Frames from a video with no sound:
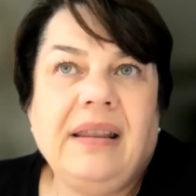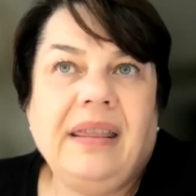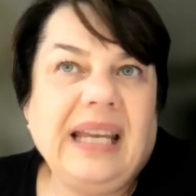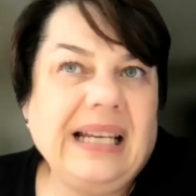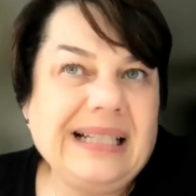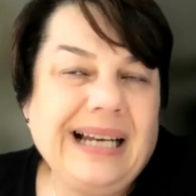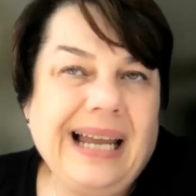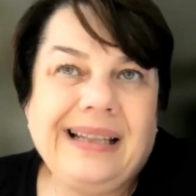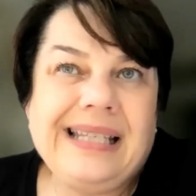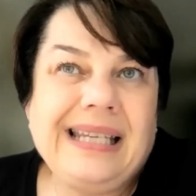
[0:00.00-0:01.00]
things
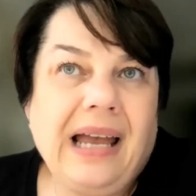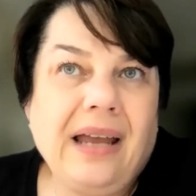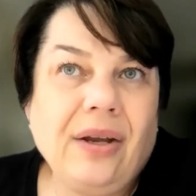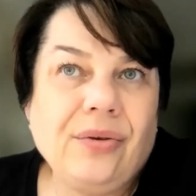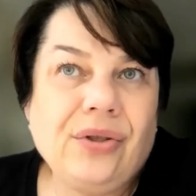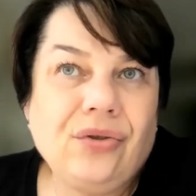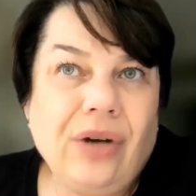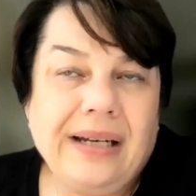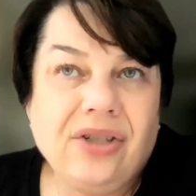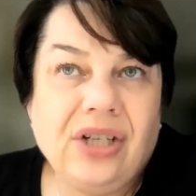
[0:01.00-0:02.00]
like the CIO
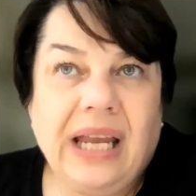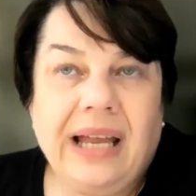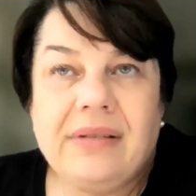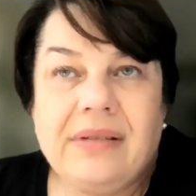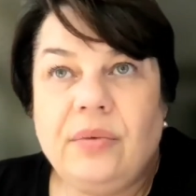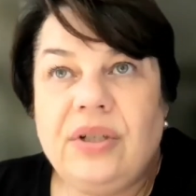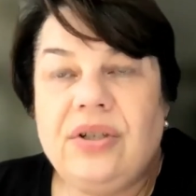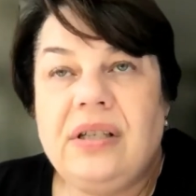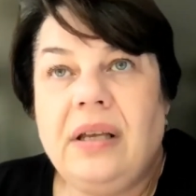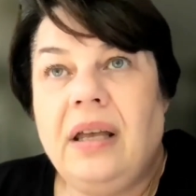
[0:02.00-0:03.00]
Strategy Council,
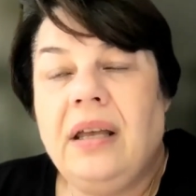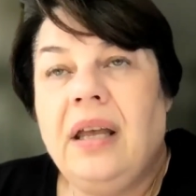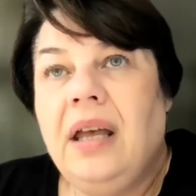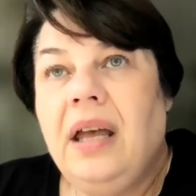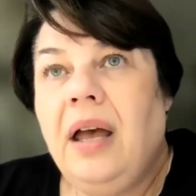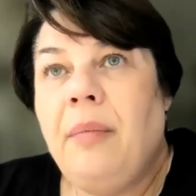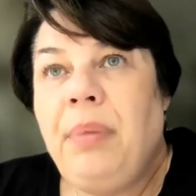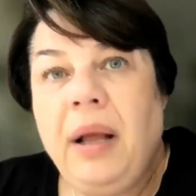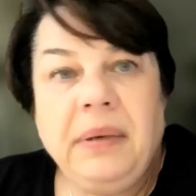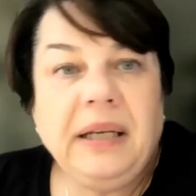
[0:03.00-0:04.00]
which is a
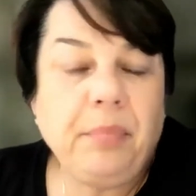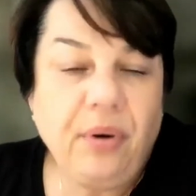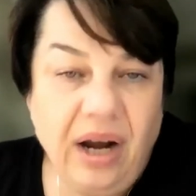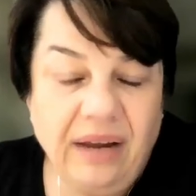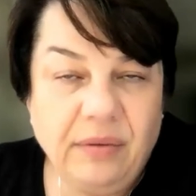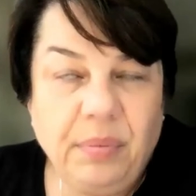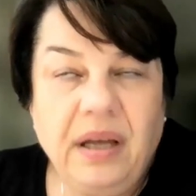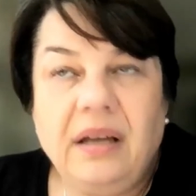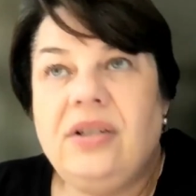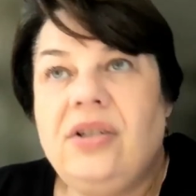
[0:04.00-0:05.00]
public-private
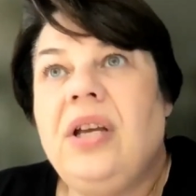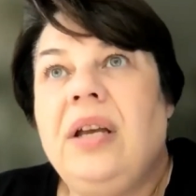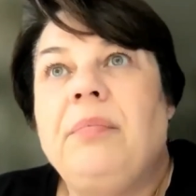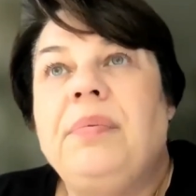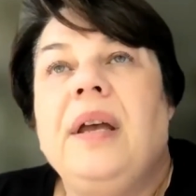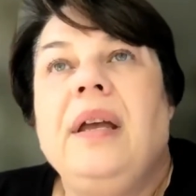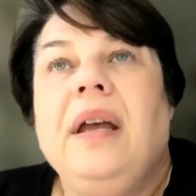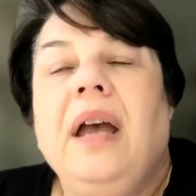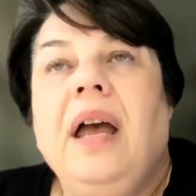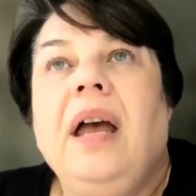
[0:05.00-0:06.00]
partnership
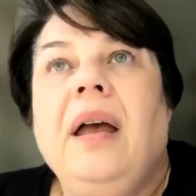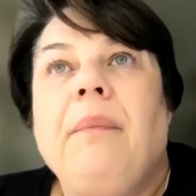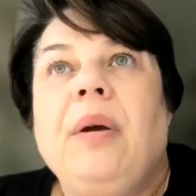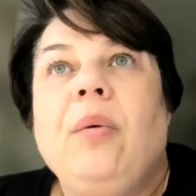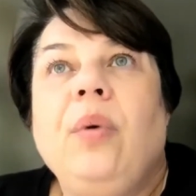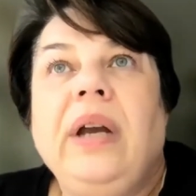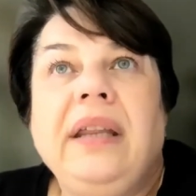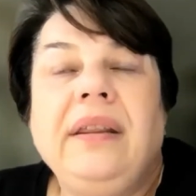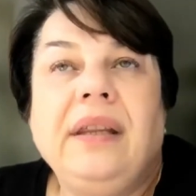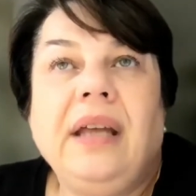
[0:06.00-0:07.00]

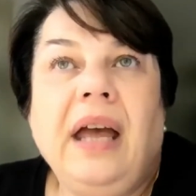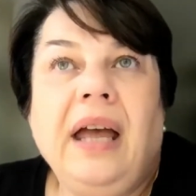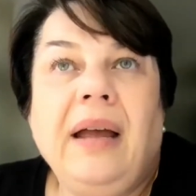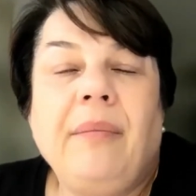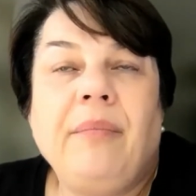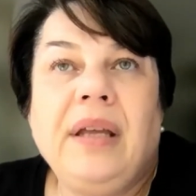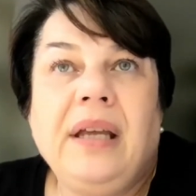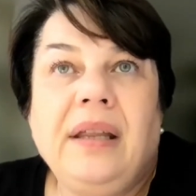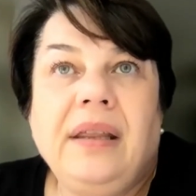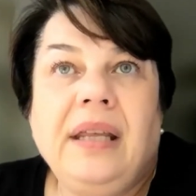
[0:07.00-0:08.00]
with an
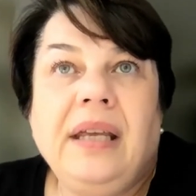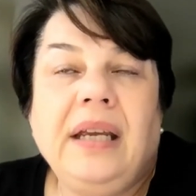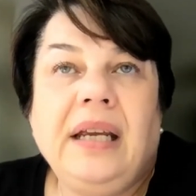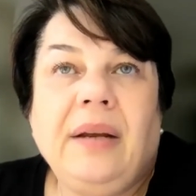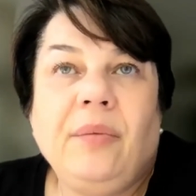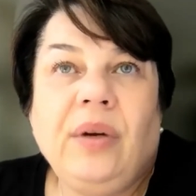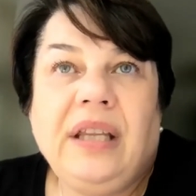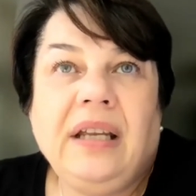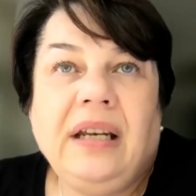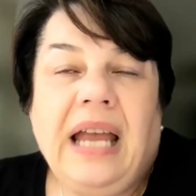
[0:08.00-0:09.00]

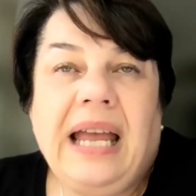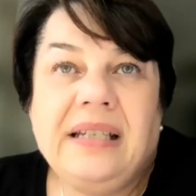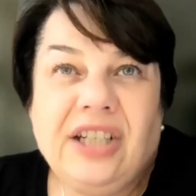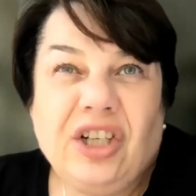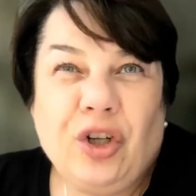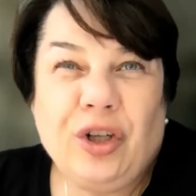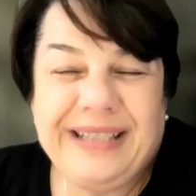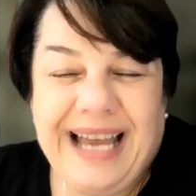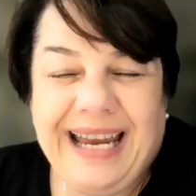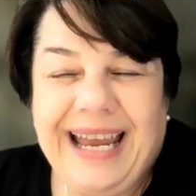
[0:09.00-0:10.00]
entity
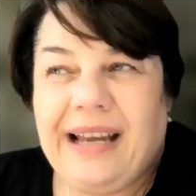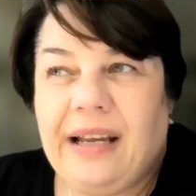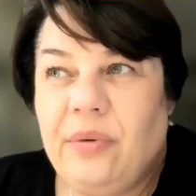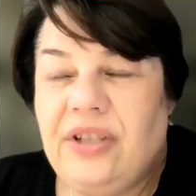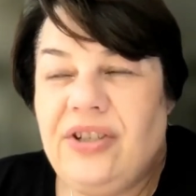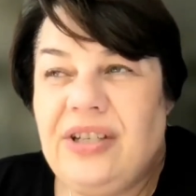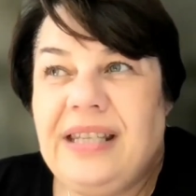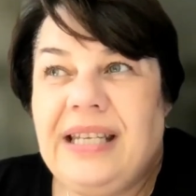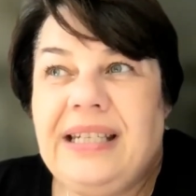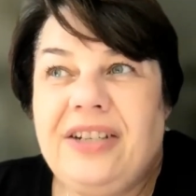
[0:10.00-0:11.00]
called DIAC, which
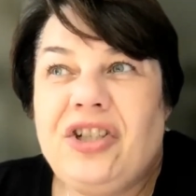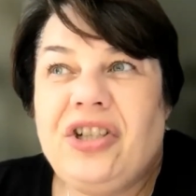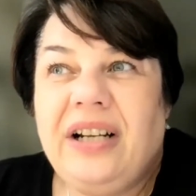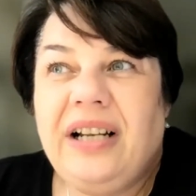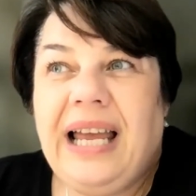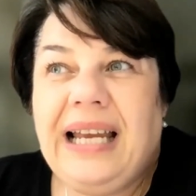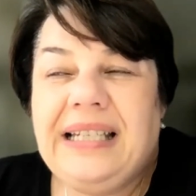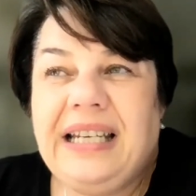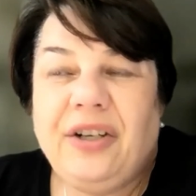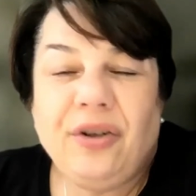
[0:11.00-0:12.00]
is the Digital
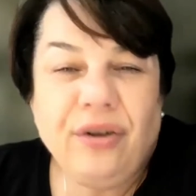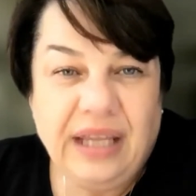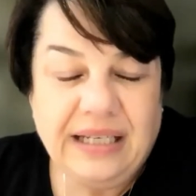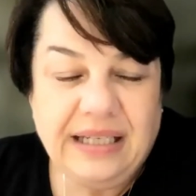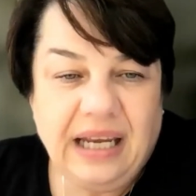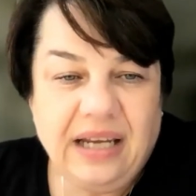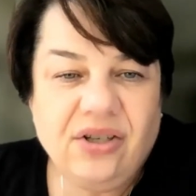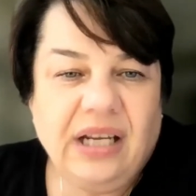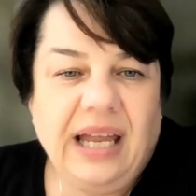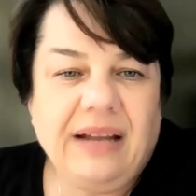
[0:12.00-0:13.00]
ID and
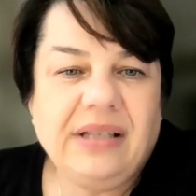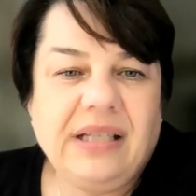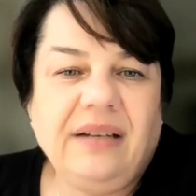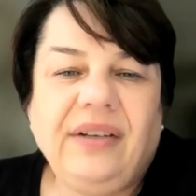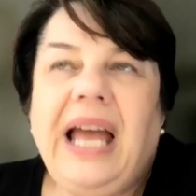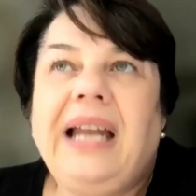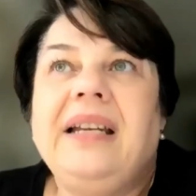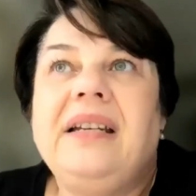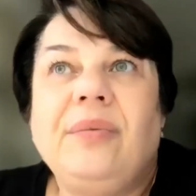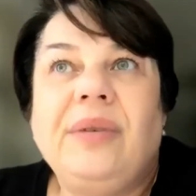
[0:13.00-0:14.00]
Authentication Council of
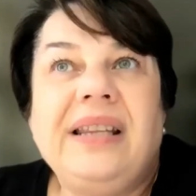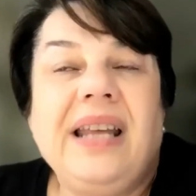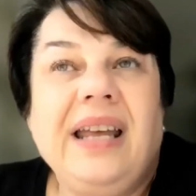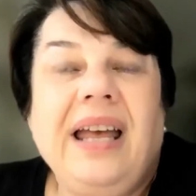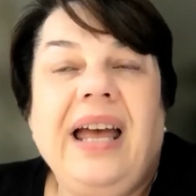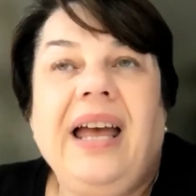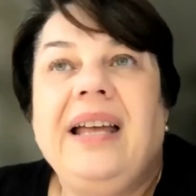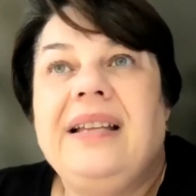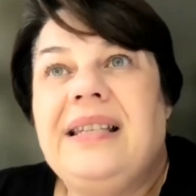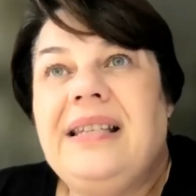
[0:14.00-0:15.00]
Canada, with
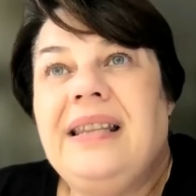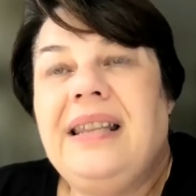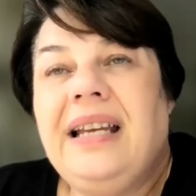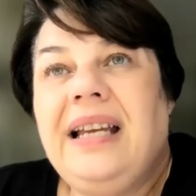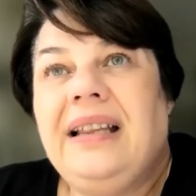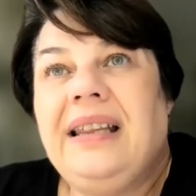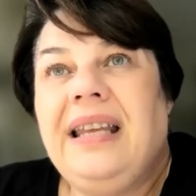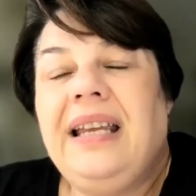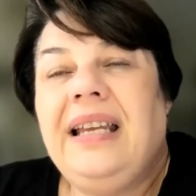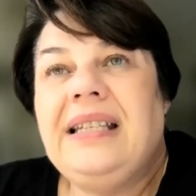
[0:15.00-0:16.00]

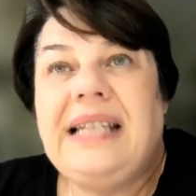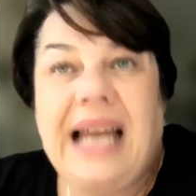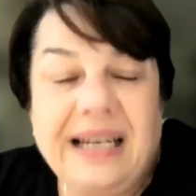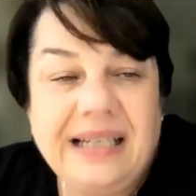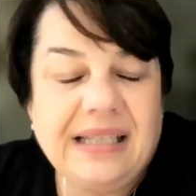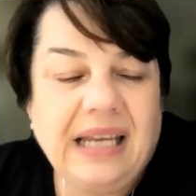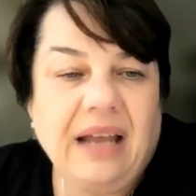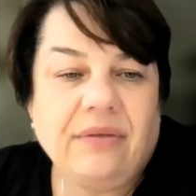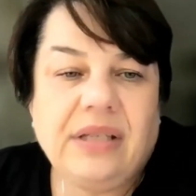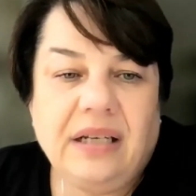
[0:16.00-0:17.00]
the Standards
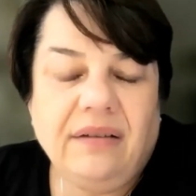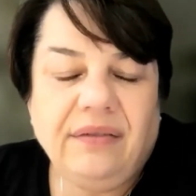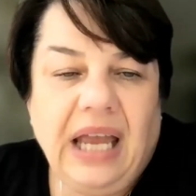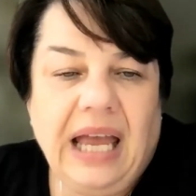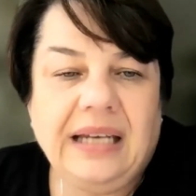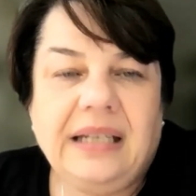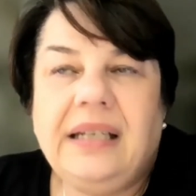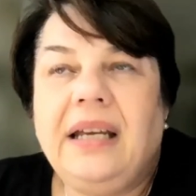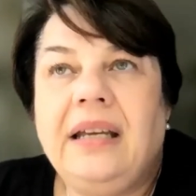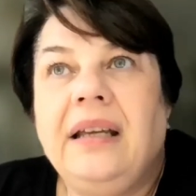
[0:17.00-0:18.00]
Council of
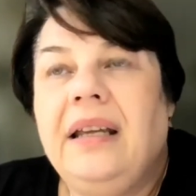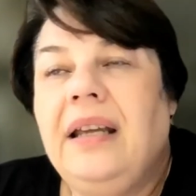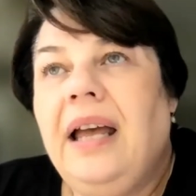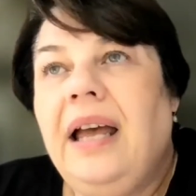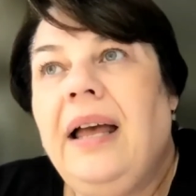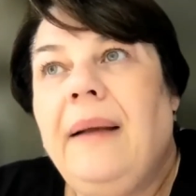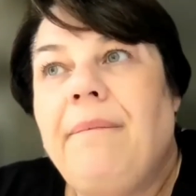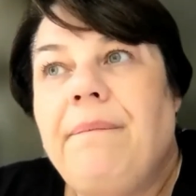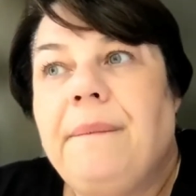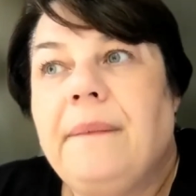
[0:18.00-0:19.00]
Canada,
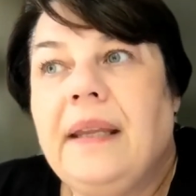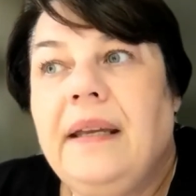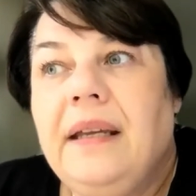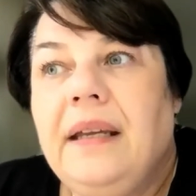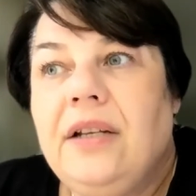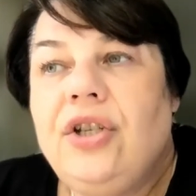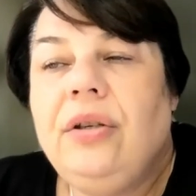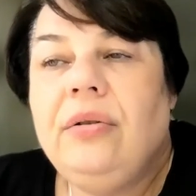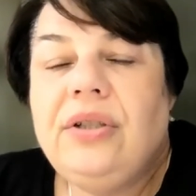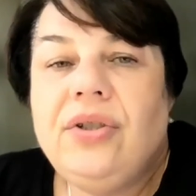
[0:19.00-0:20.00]

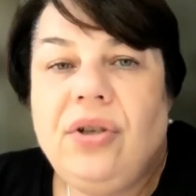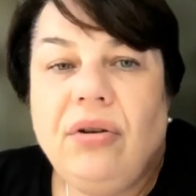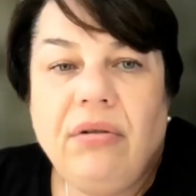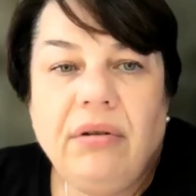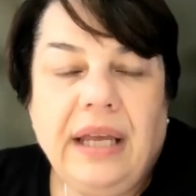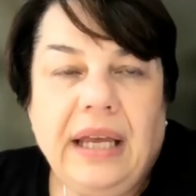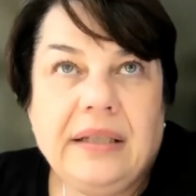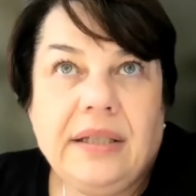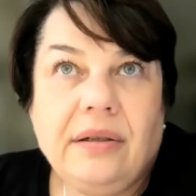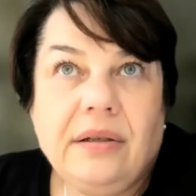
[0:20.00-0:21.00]
to ensure
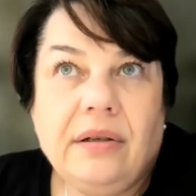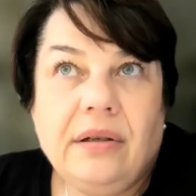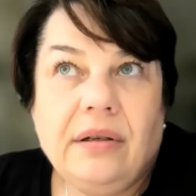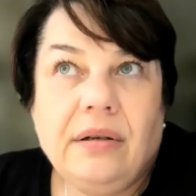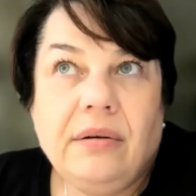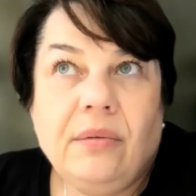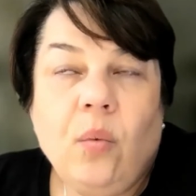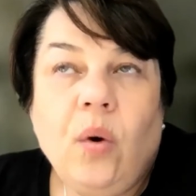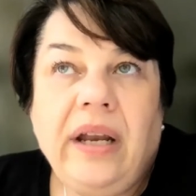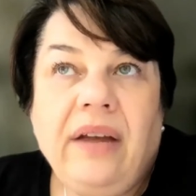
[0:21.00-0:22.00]
that
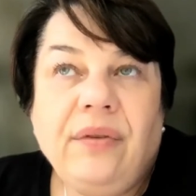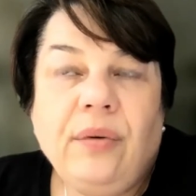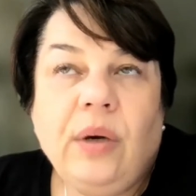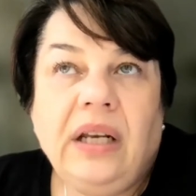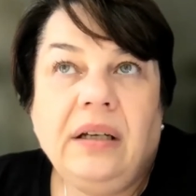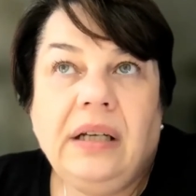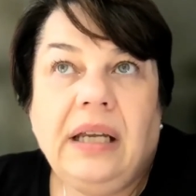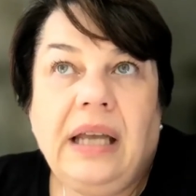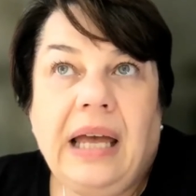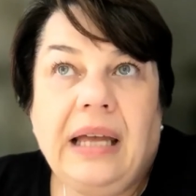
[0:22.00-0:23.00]
whatever we're
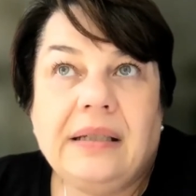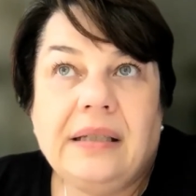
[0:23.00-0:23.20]
looking at